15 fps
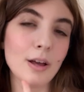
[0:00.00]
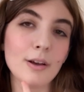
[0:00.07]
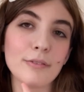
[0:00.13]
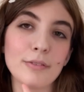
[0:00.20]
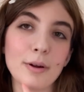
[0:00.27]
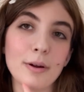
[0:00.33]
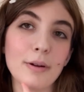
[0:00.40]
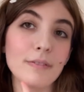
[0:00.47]

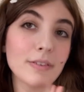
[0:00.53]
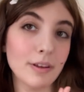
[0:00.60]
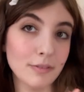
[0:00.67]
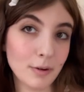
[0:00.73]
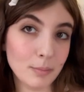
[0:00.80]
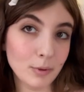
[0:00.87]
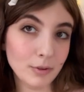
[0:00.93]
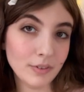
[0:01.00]
for
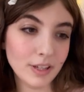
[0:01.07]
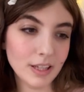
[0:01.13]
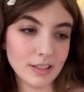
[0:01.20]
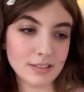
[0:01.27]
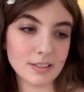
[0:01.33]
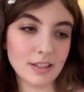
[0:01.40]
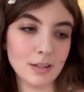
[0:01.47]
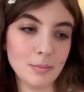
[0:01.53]
favorite movie,
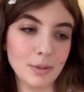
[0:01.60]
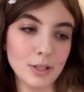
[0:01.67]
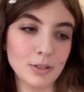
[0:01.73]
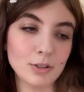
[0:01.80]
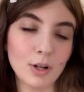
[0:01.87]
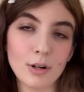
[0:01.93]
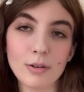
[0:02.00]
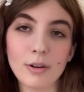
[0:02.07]
it's going to be
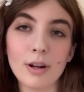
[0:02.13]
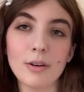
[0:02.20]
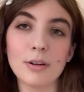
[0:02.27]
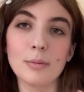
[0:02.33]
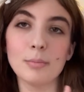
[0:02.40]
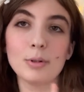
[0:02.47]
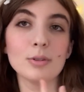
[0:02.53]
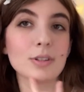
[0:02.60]
Totoro
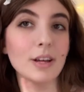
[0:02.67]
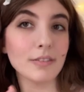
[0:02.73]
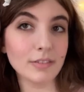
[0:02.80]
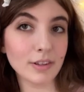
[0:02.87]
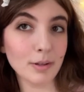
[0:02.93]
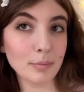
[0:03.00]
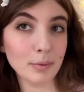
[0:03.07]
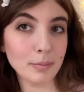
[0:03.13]
and Pooh's
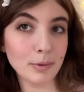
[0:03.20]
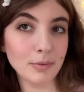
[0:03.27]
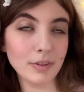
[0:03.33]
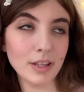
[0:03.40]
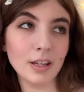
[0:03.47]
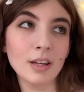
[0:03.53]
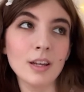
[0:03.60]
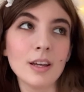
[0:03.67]
Heffalump
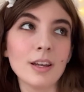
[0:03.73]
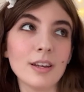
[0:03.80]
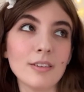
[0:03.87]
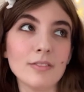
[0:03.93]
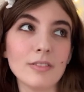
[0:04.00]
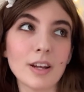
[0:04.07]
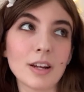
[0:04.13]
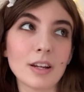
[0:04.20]
movie.
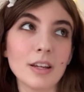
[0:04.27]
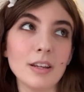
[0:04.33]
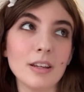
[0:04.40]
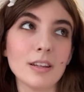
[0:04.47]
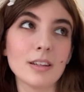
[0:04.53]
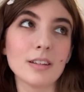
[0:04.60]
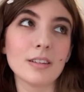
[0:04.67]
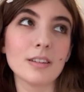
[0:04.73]

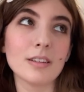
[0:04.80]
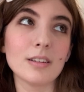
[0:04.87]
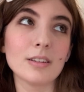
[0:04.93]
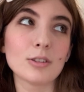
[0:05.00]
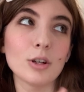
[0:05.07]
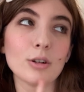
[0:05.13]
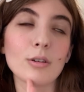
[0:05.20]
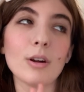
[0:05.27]

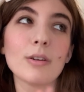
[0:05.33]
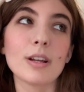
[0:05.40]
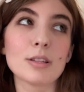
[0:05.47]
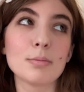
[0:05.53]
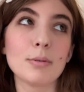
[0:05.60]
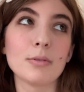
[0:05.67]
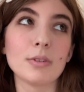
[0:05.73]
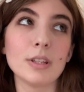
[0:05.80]
Totoro gets
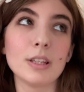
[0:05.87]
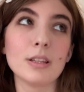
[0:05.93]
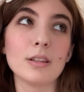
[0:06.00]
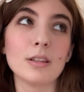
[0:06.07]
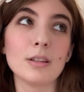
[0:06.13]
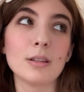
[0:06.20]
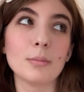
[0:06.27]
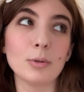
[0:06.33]
me really
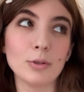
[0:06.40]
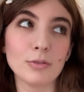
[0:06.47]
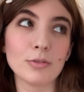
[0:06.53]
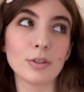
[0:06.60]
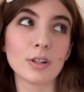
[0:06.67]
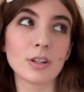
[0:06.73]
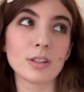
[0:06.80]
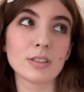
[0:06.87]
in the mood
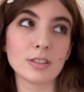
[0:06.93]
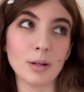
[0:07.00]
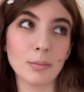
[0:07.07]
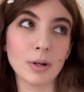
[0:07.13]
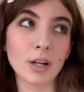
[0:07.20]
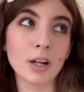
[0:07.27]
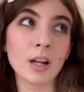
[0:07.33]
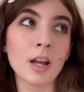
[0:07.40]
for
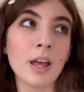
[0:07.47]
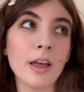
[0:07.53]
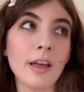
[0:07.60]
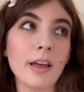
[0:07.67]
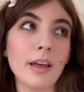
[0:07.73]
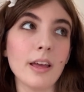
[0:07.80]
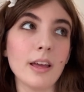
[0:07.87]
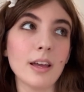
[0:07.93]
summer,
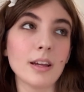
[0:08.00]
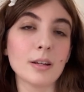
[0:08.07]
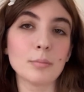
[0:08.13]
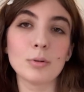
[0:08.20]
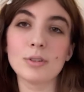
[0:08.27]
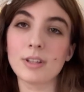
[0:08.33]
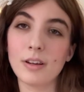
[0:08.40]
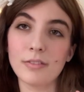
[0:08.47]
and
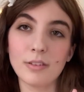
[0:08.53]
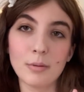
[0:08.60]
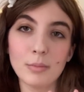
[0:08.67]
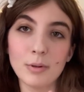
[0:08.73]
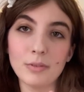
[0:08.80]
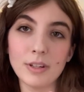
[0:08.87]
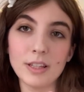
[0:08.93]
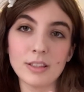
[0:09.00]
Pooh's Heffalump
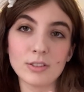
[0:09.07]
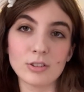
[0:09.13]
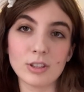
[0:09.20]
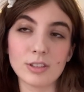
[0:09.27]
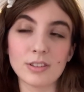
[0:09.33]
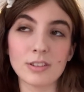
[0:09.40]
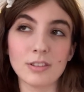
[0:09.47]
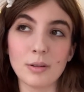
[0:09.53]
movie is
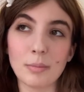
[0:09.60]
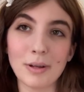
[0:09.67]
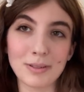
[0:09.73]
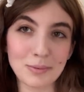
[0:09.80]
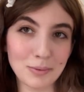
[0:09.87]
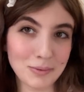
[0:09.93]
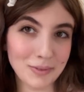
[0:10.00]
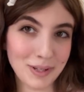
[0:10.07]
just the
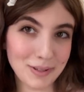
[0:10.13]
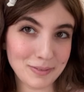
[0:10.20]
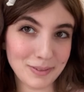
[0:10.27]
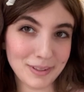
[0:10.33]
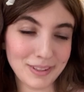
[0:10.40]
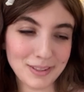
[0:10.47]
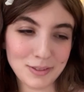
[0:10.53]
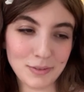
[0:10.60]
best movie ever,
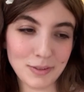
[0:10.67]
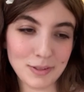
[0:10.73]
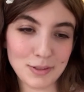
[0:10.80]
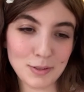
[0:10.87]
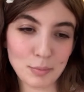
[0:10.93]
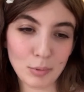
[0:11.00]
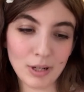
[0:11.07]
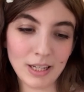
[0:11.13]
and it's very
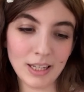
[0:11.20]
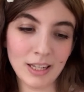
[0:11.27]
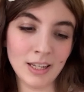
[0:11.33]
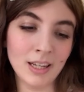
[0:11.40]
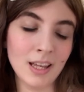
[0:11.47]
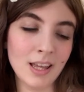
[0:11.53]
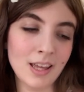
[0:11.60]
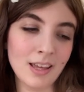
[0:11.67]
springy,
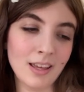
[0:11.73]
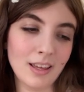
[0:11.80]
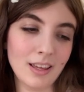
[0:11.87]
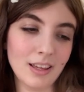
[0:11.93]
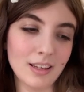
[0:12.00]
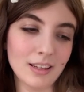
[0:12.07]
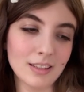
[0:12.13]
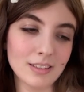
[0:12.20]

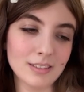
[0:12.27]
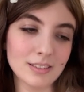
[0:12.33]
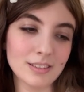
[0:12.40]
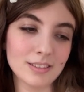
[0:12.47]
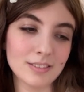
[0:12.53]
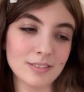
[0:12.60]
and